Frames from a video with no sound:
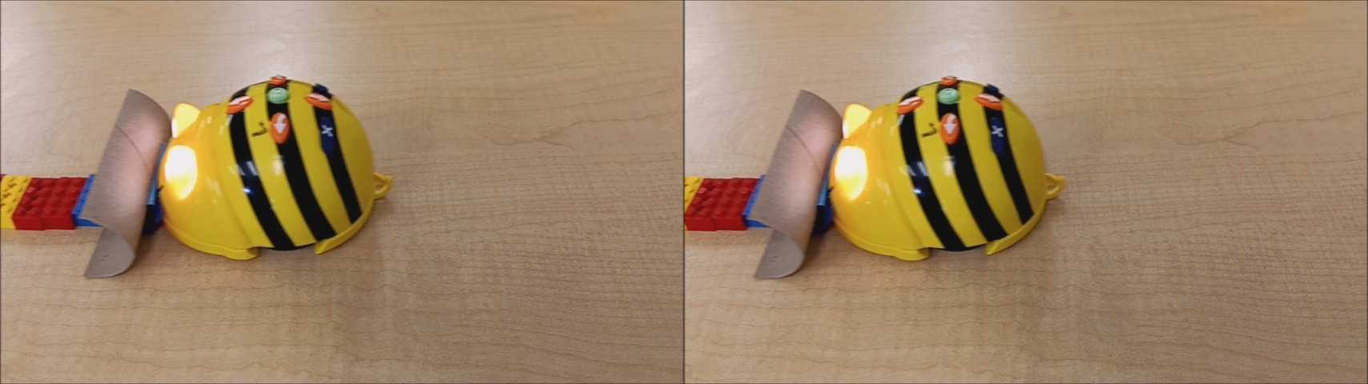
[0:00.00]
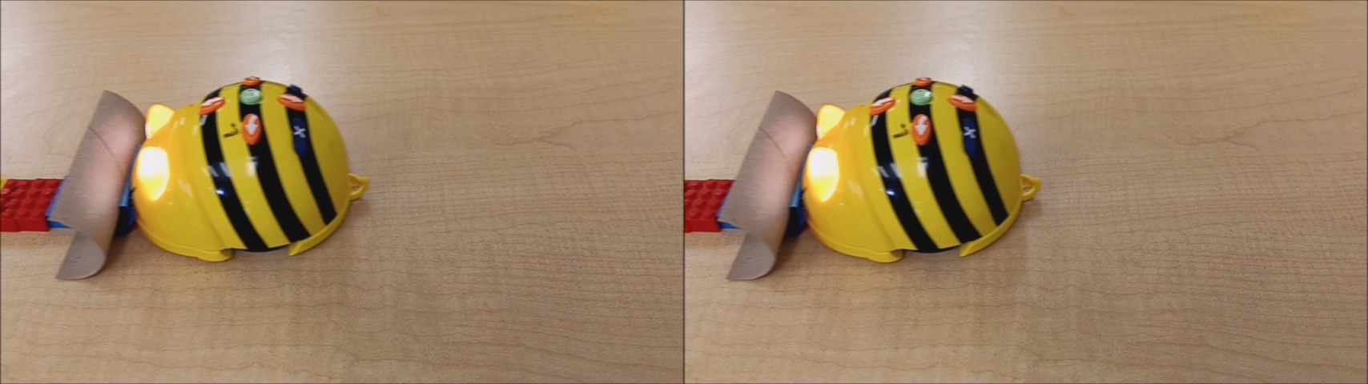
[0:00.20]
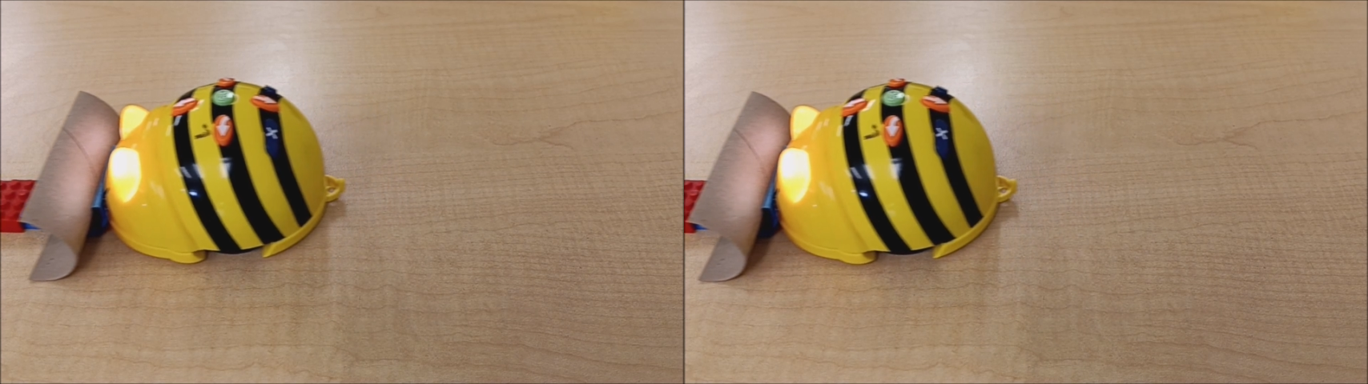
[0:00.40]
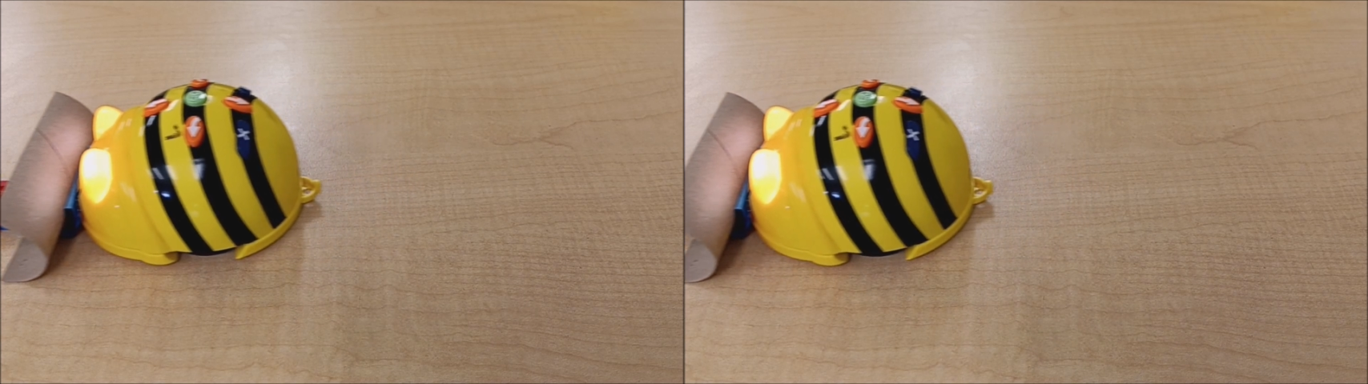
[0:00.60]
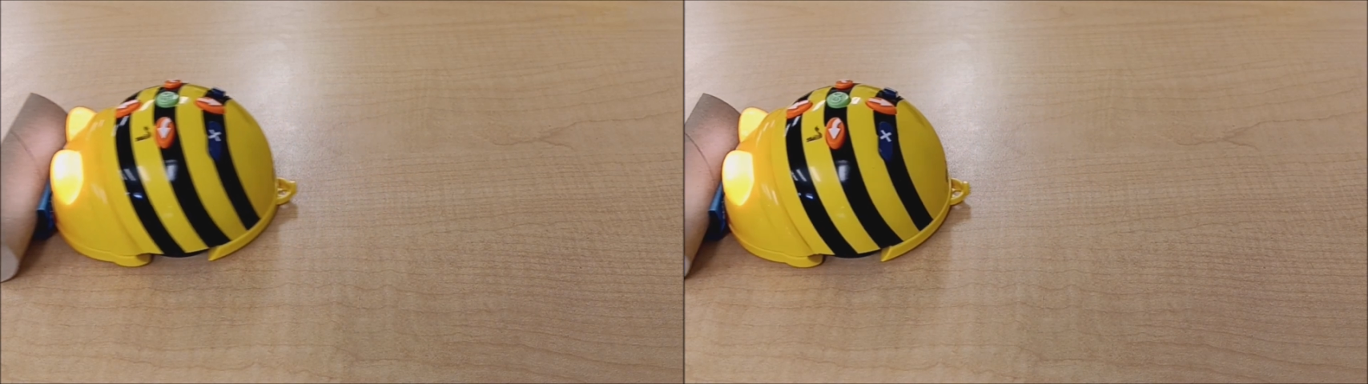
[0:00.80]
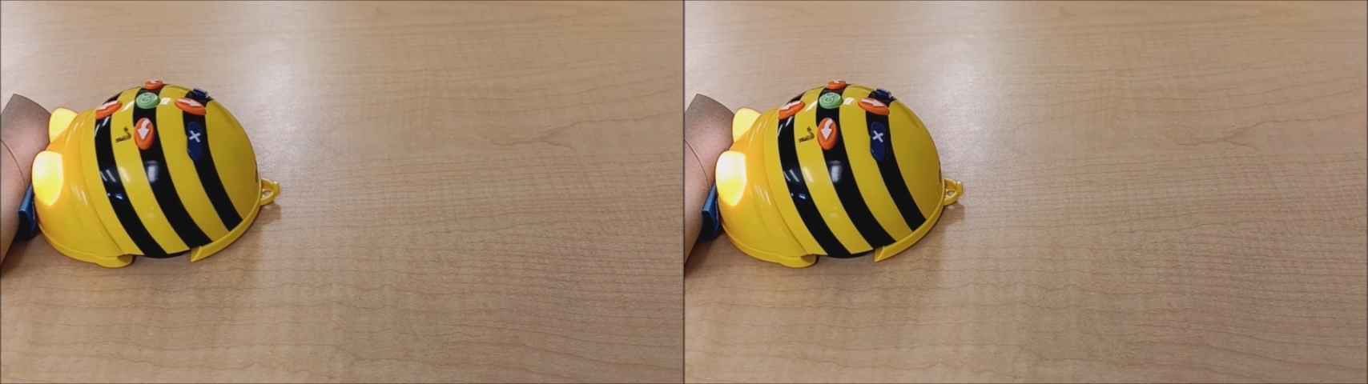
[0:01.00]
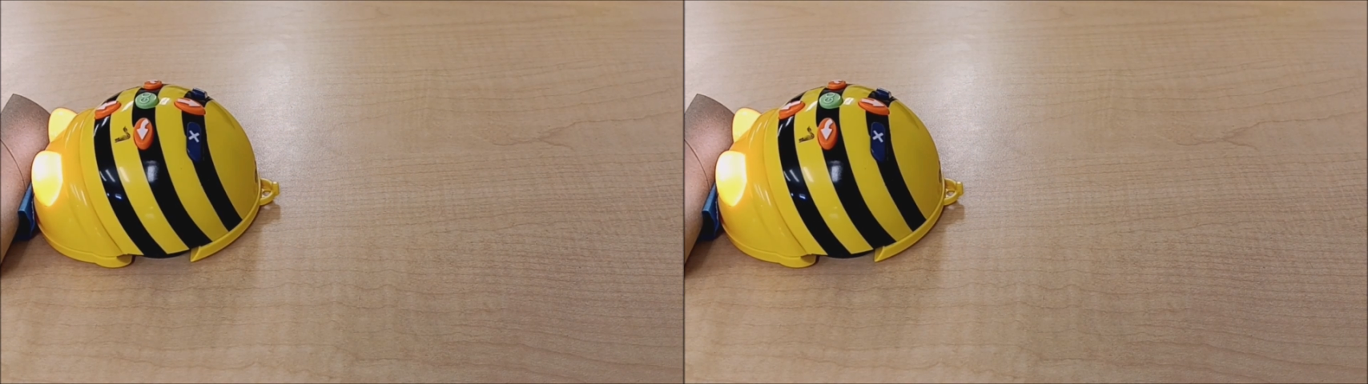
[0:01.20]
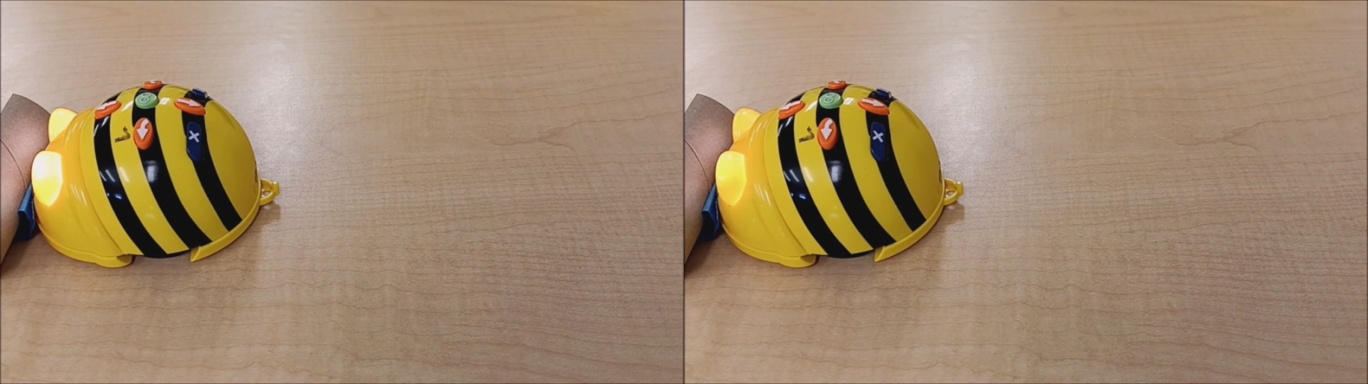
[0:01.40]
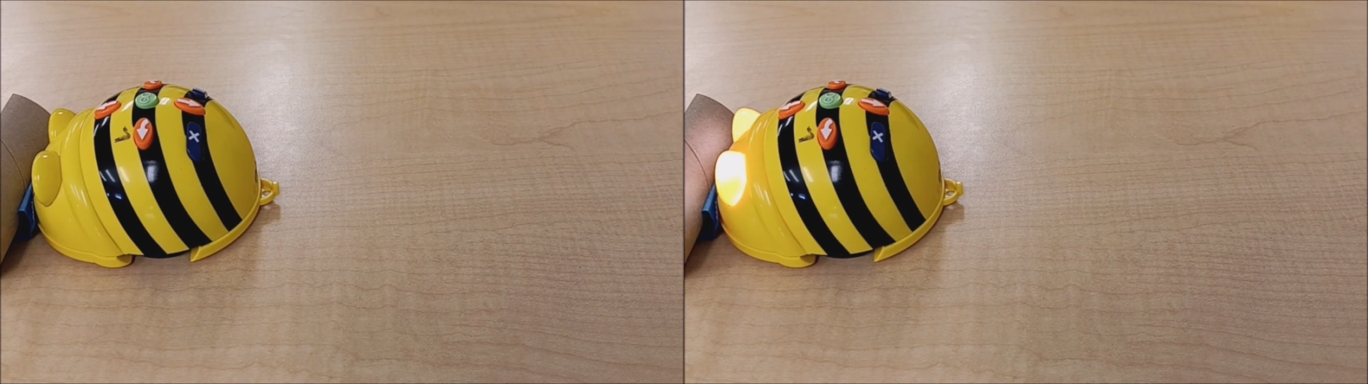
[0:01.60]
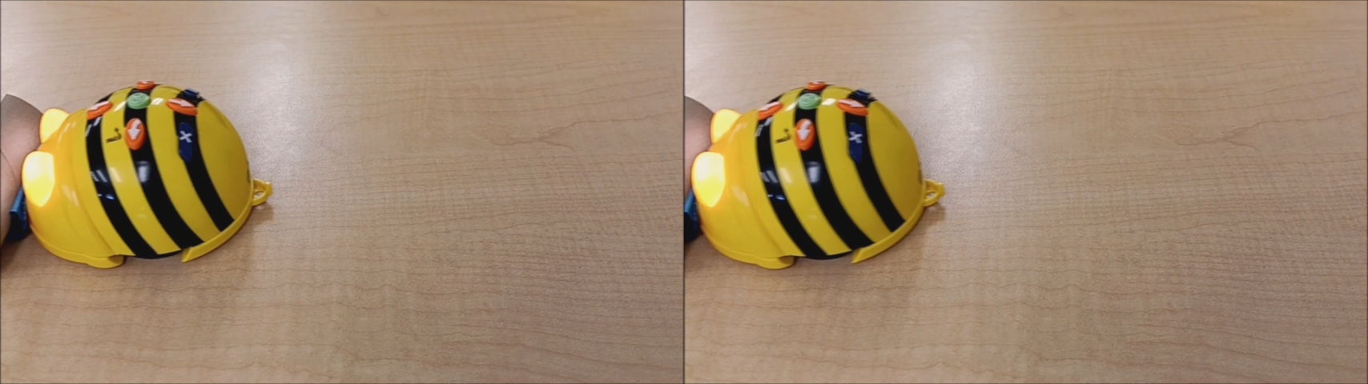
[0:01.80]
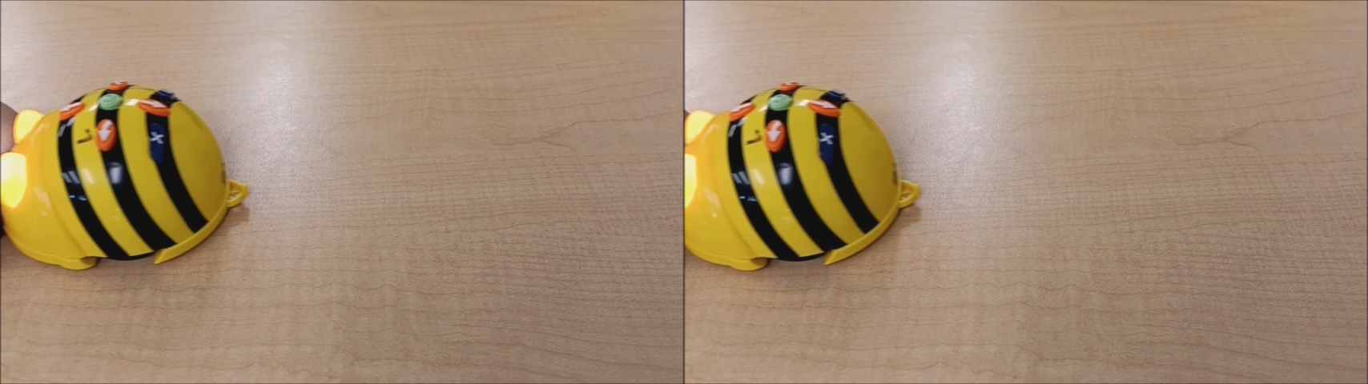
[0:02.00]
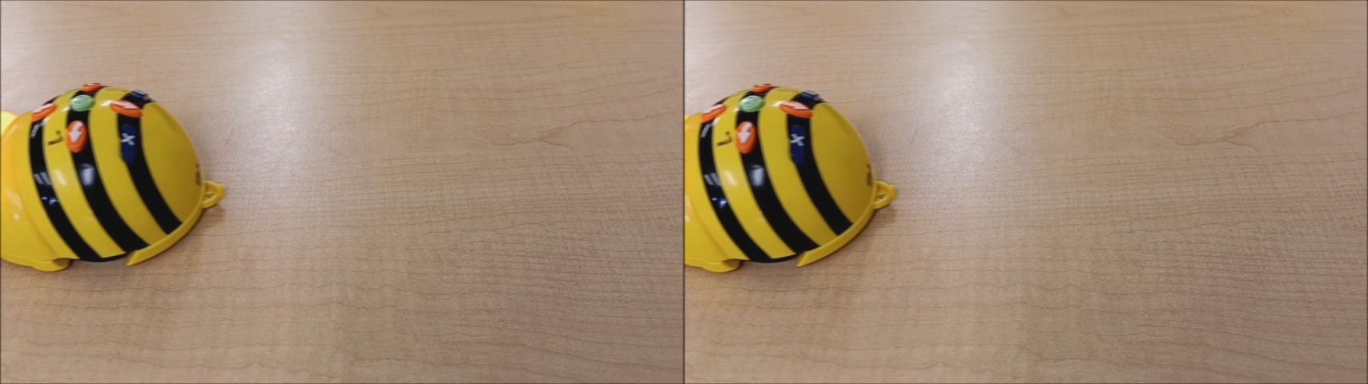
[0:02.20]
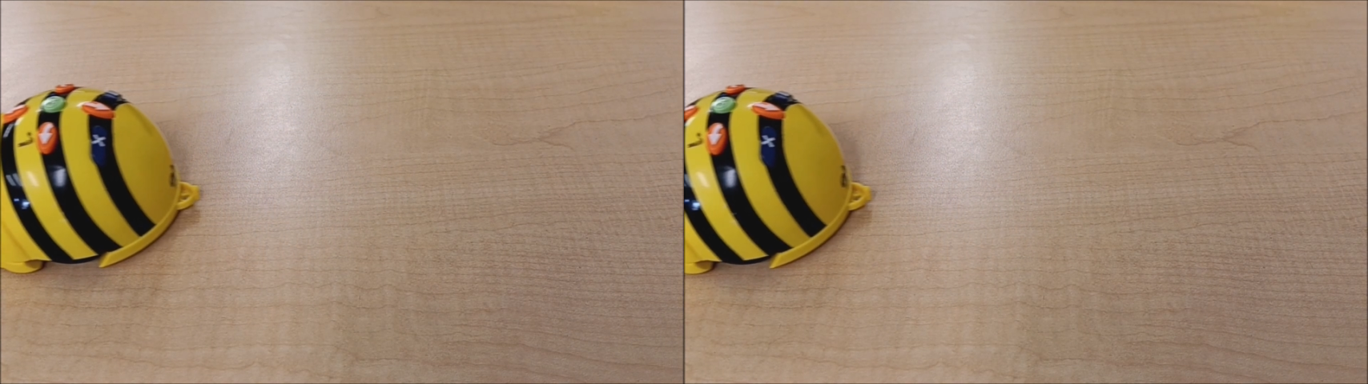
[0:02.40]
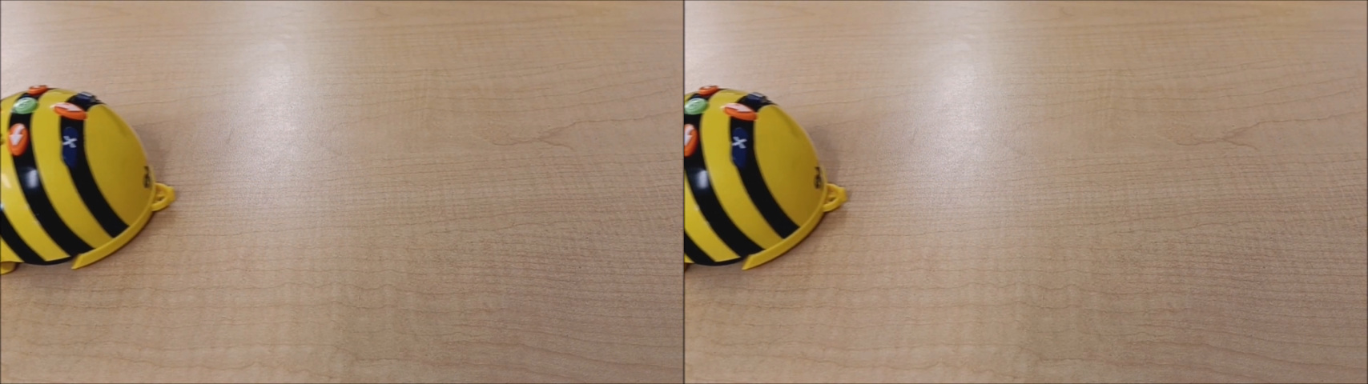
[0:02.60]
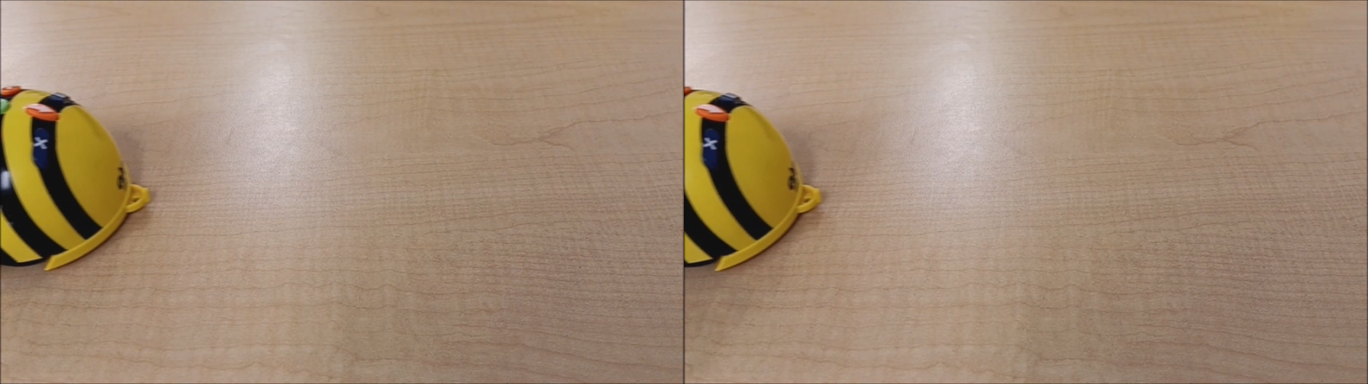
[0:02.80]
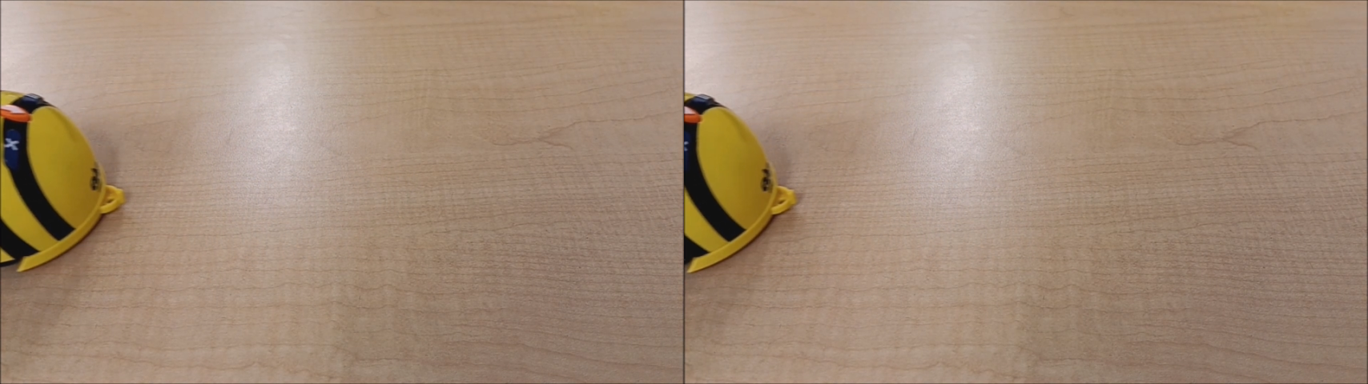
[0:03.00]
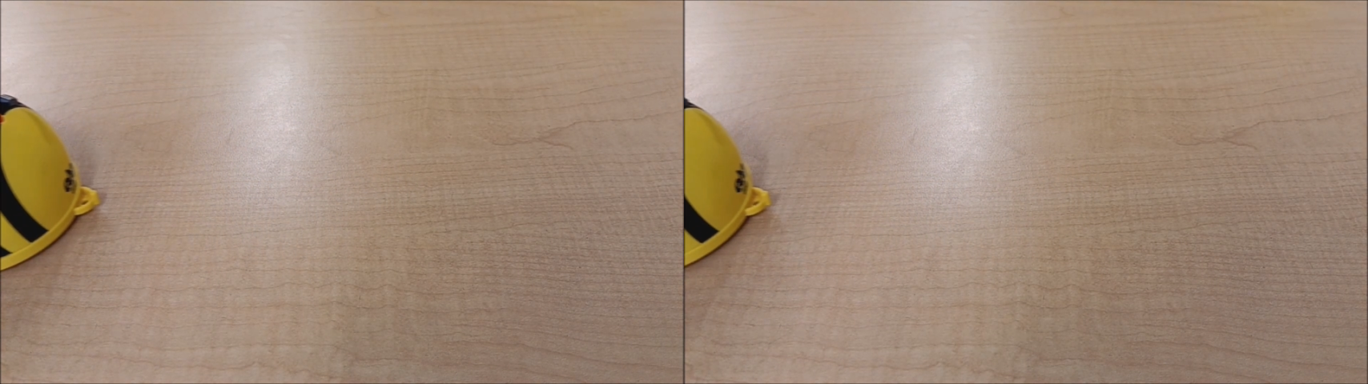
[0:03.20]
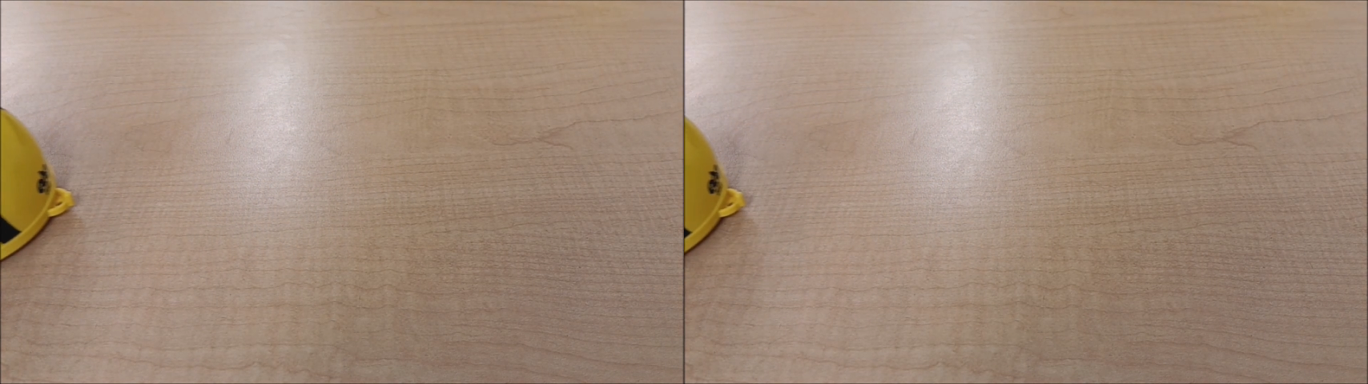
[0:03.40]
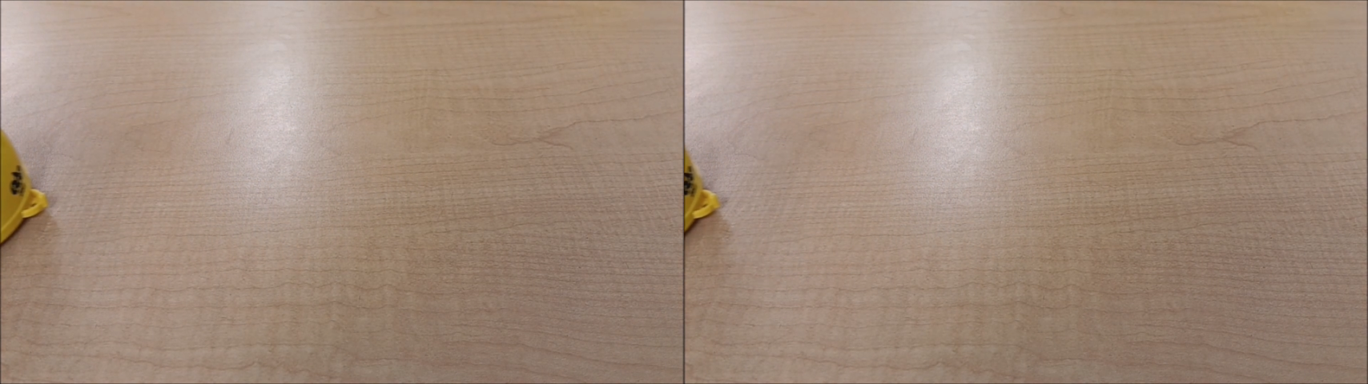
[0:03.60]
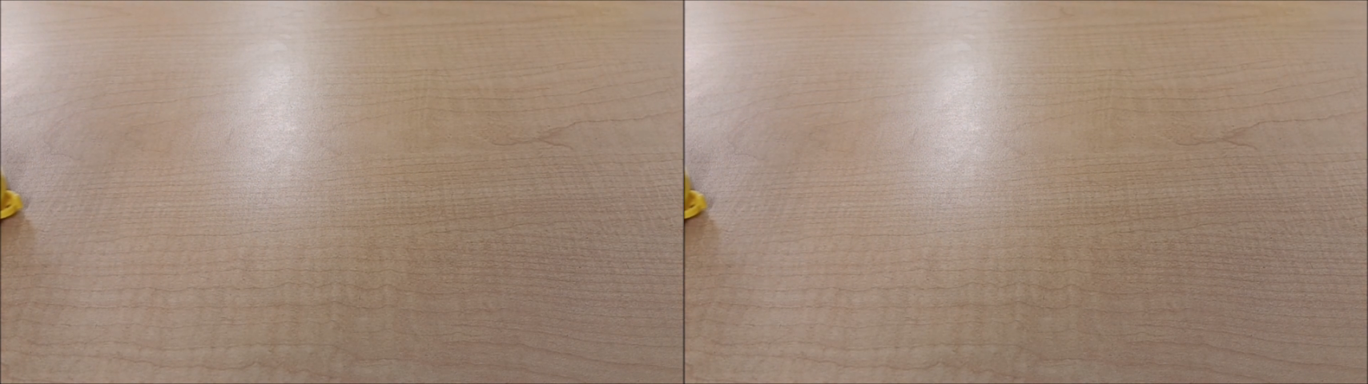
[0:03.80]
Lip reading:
Nobody's mouth can be seen.